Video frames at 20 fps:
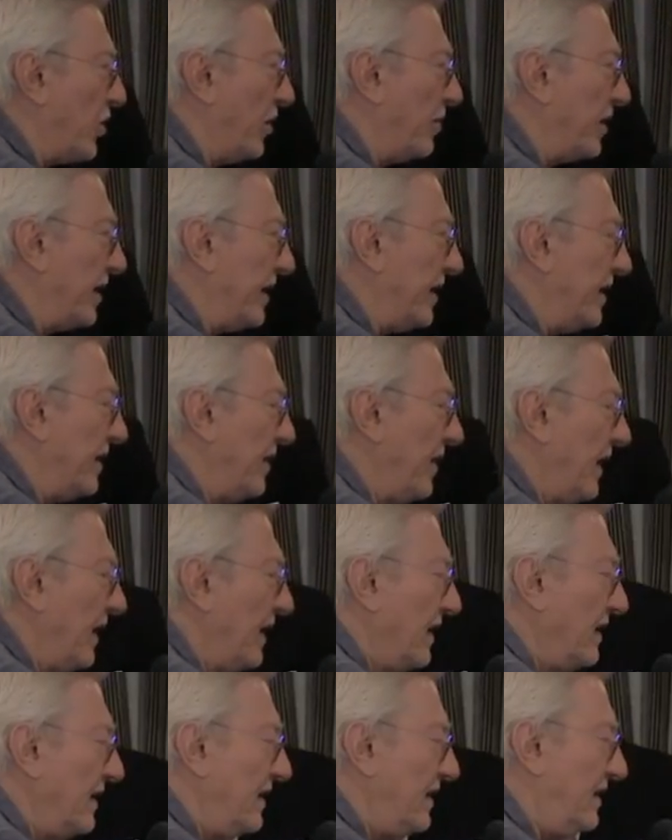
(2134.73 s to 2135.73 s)
Germany.
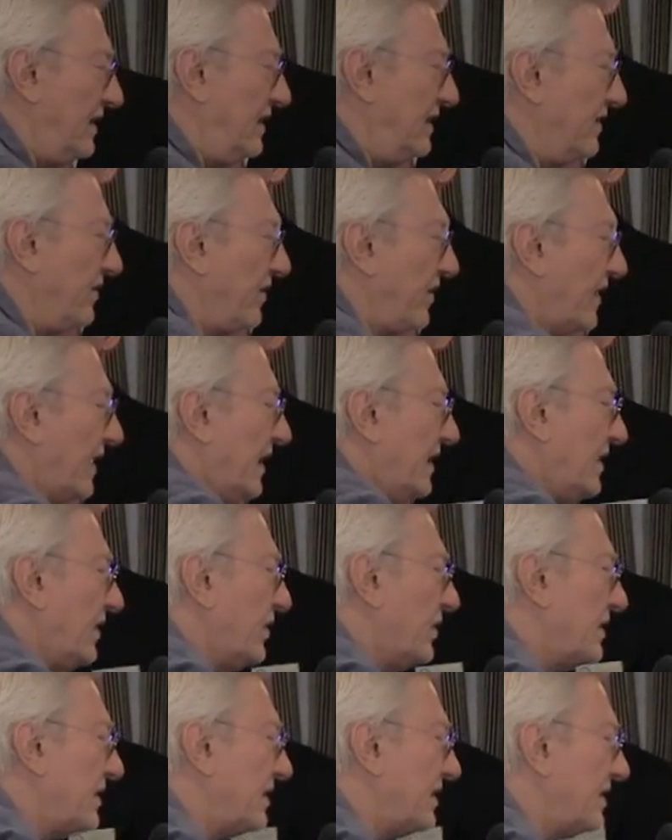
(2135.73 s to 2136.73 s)
In
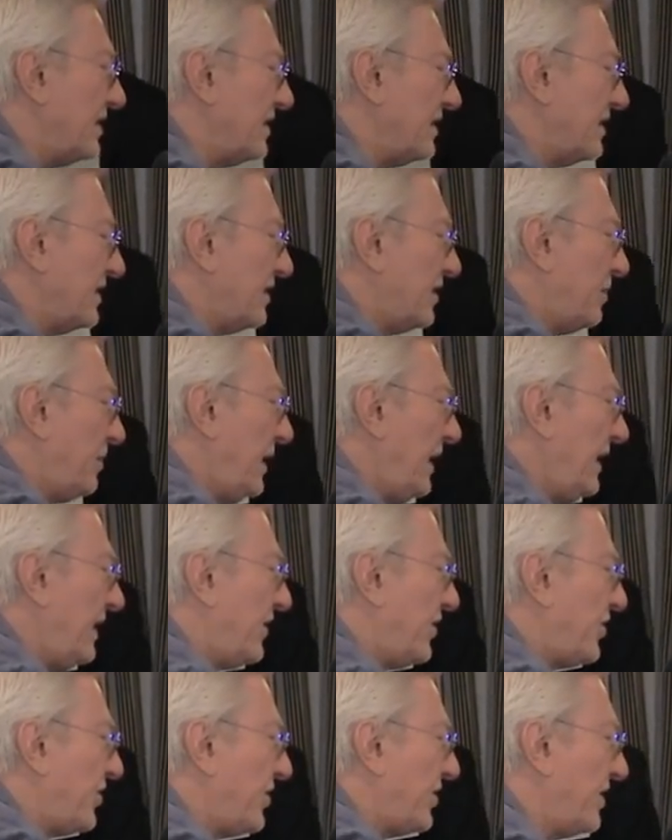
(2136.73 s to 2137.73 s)
your
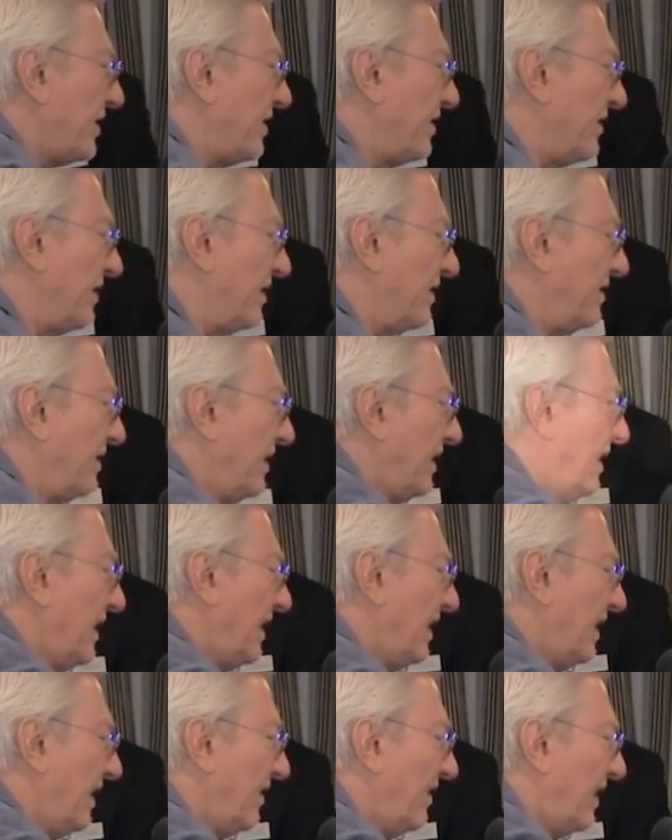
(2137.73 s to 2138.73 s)
speech,
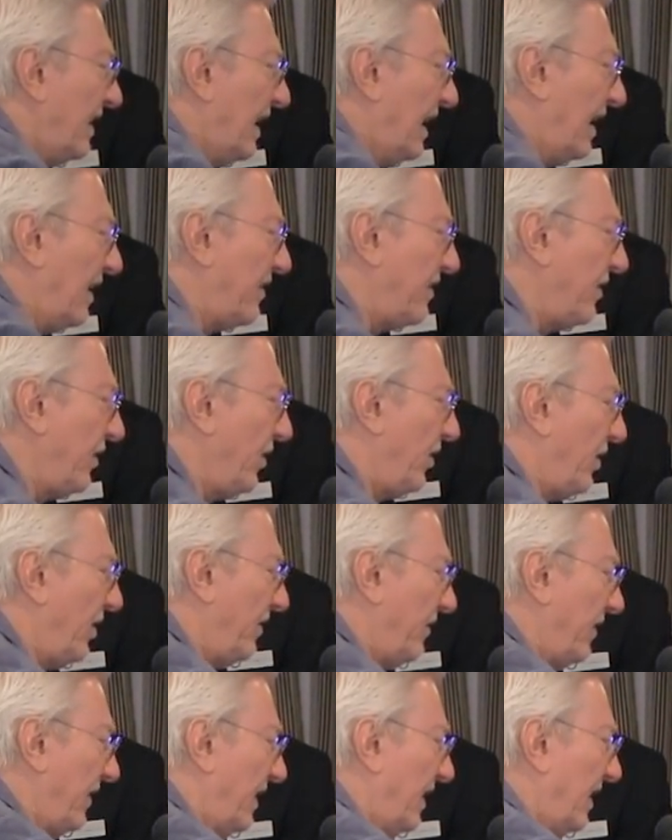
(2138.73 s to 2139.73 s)
and I saw